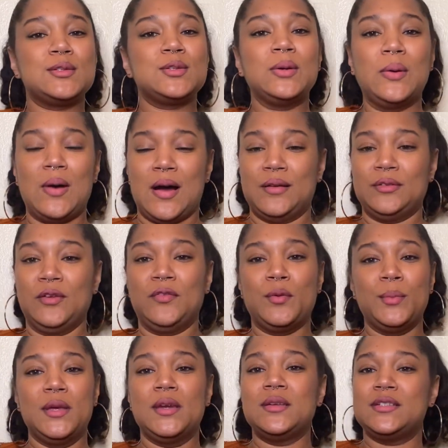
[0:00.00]
too often for
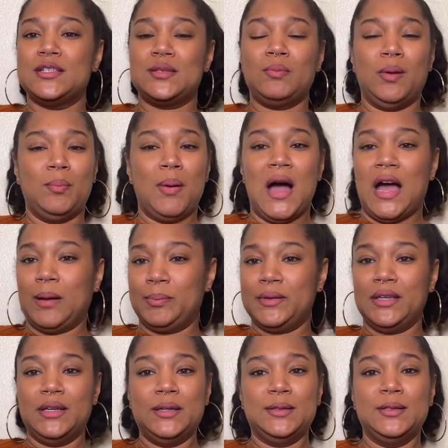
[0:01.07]
me to just be
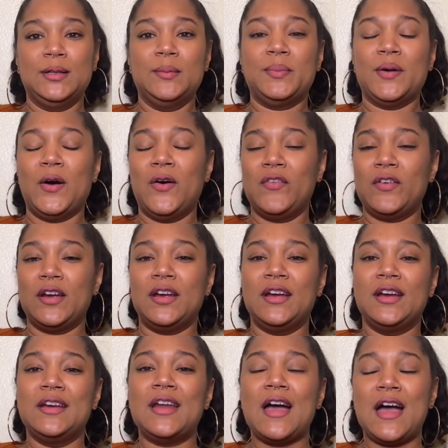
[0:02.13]
popping up over
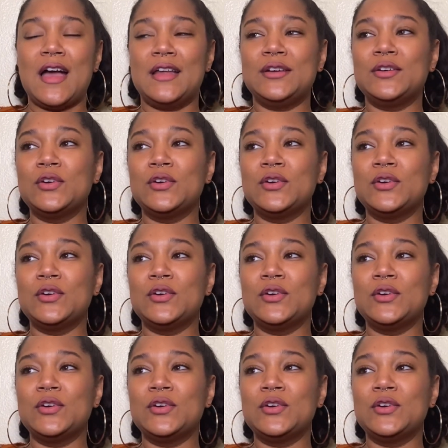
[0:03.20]
here? Now I